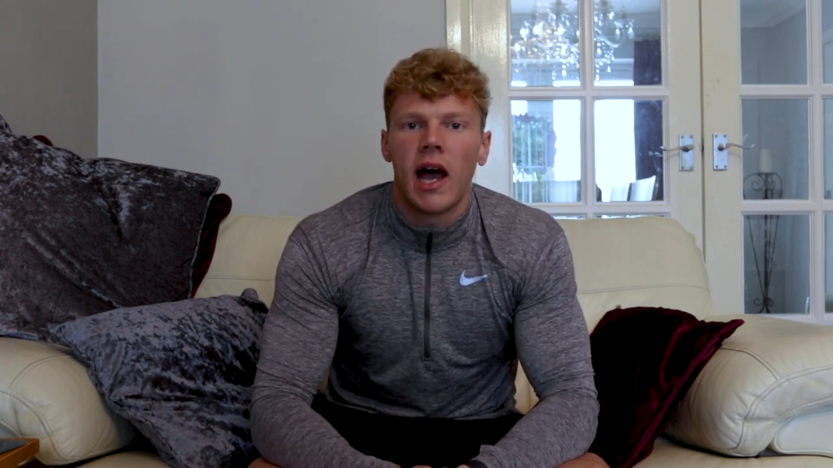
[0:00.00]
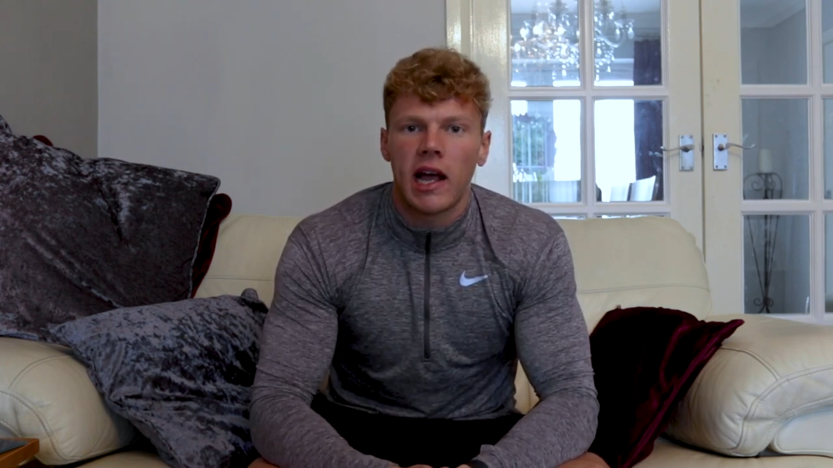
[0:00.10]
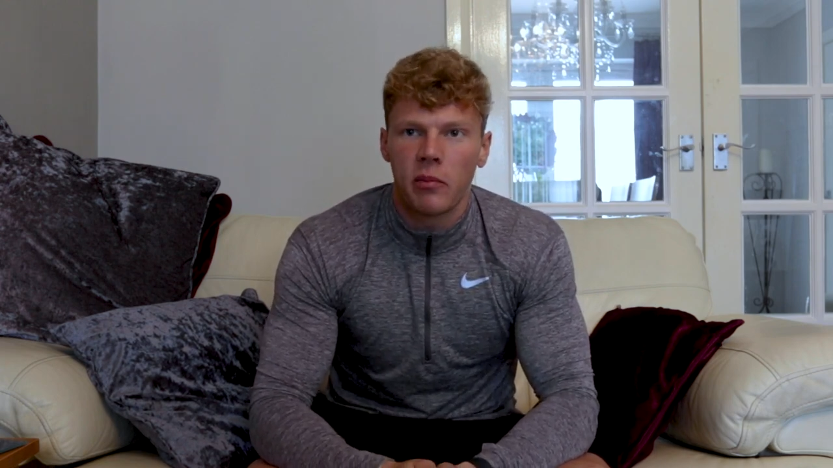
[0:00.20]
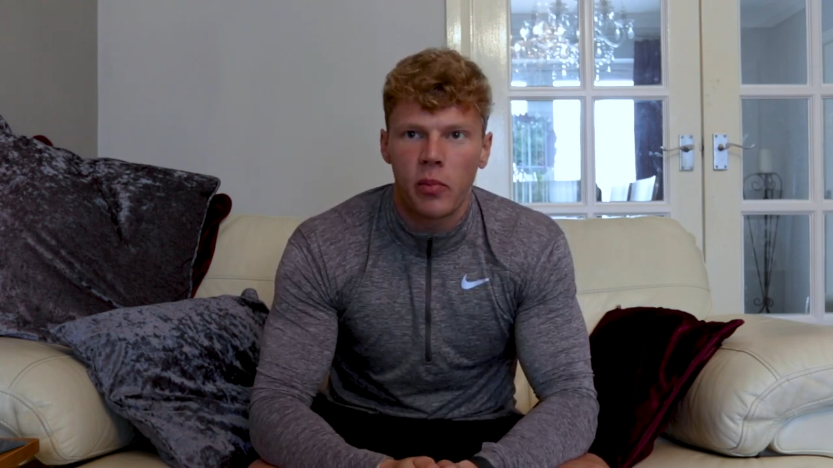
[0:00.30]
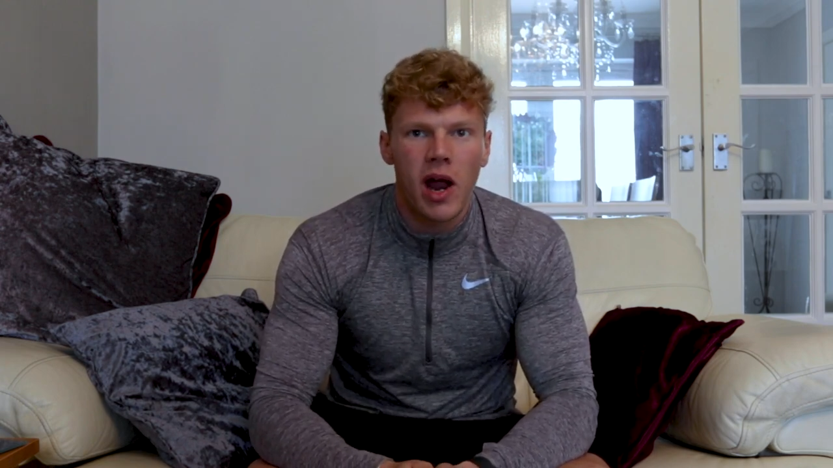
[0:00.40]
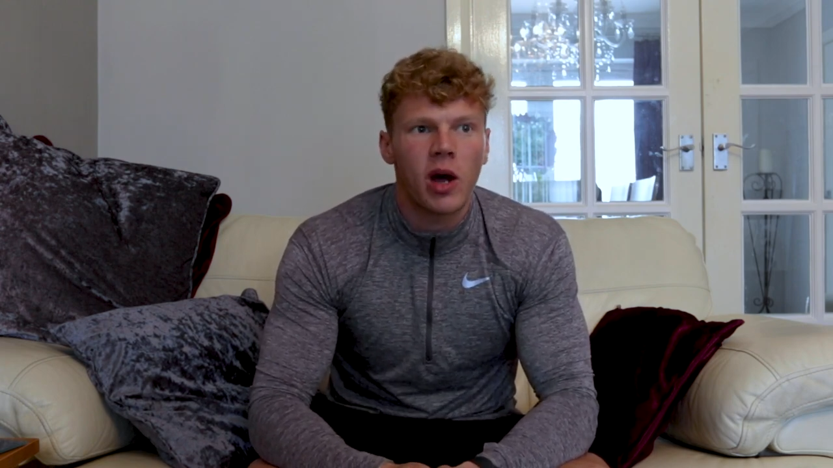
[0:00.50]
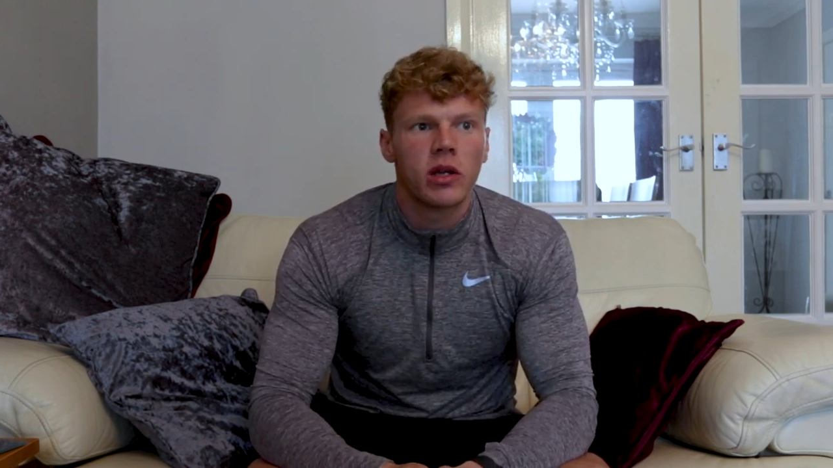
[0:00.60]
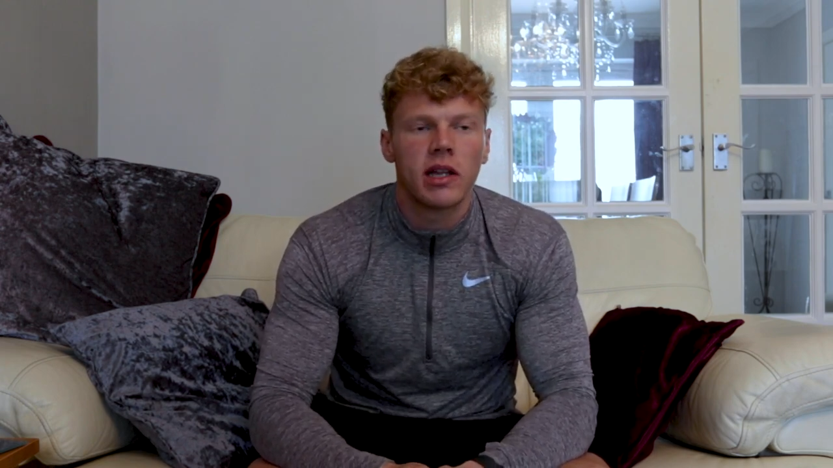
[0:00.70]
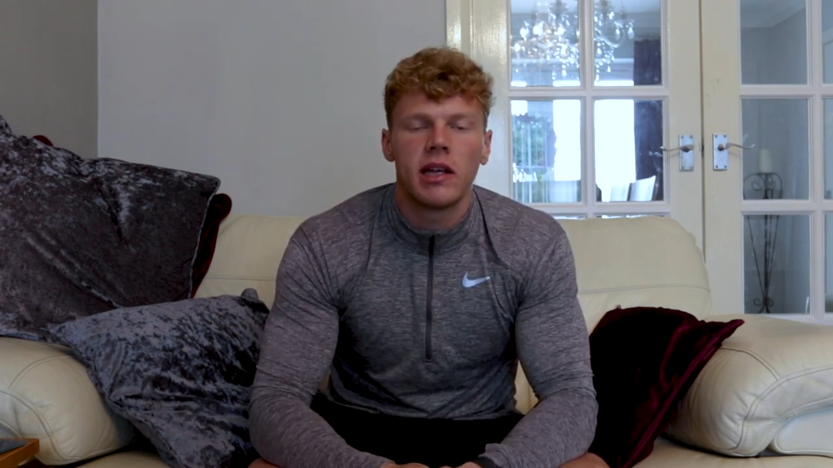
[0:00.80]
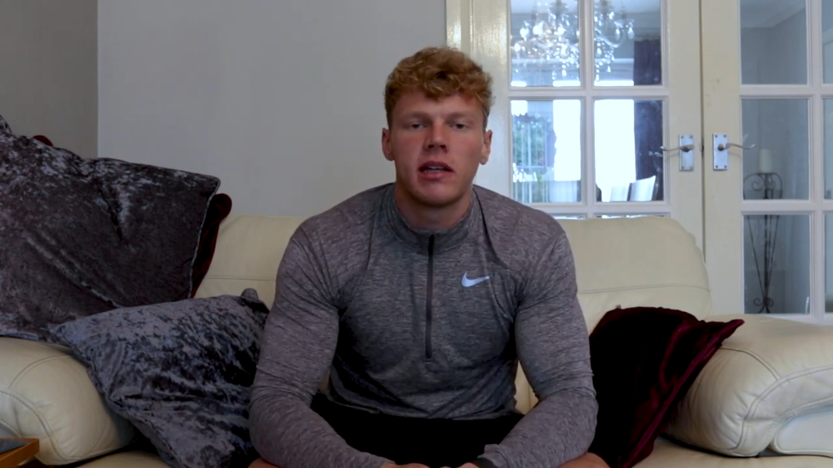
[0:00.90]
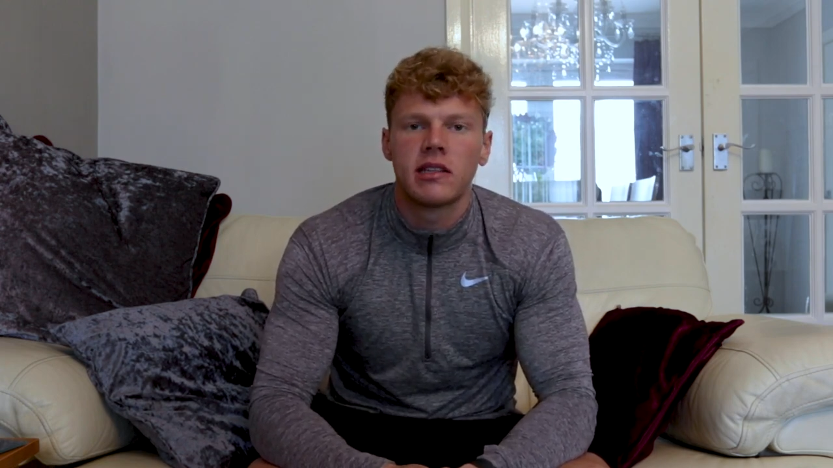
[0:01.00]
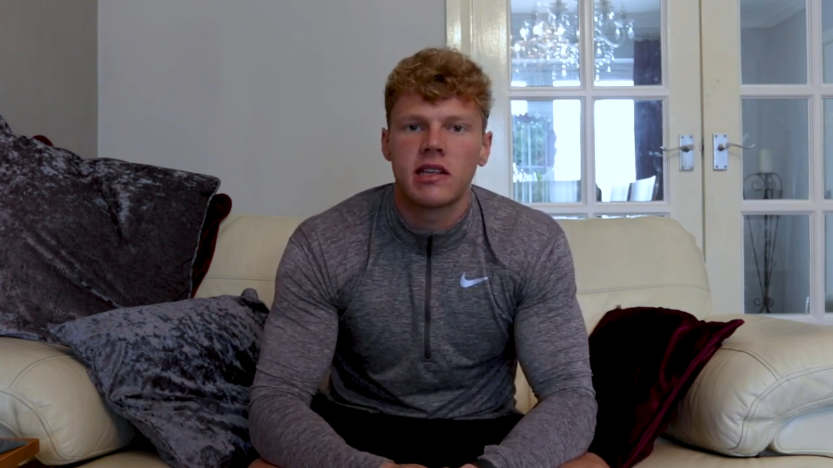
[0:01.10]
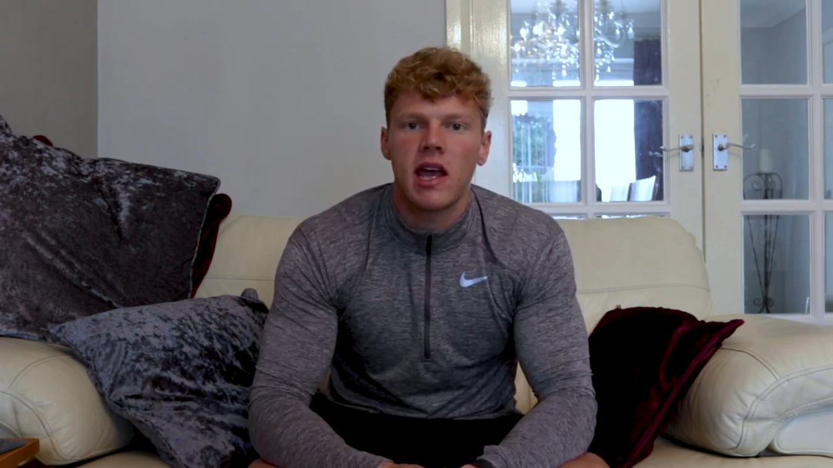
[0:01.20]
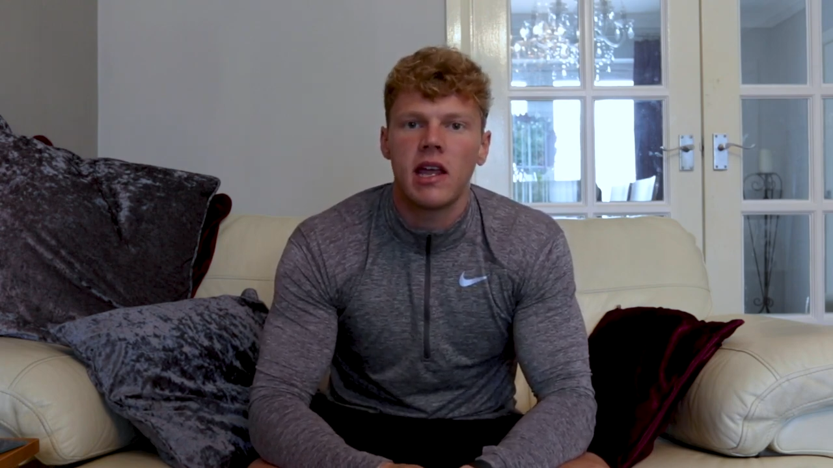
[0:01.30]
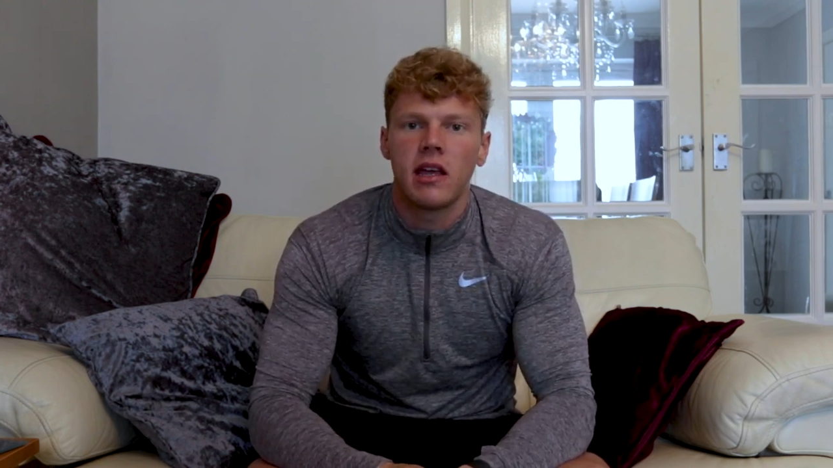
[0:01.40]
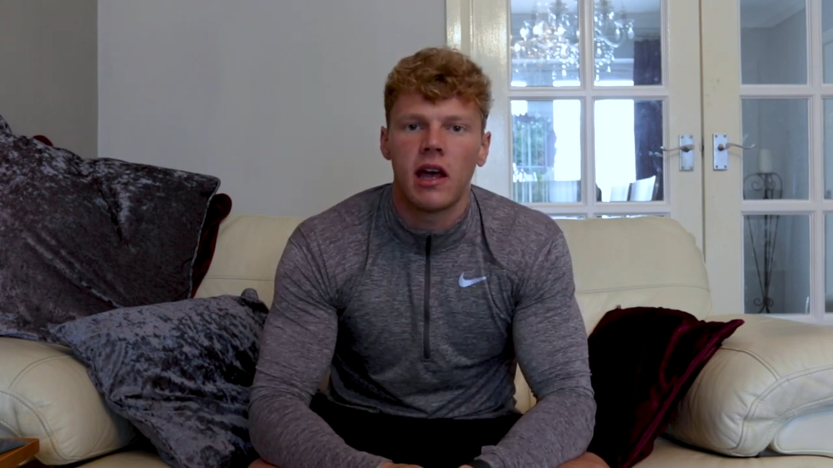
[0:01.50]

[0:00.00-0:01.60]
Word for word: I can proudly say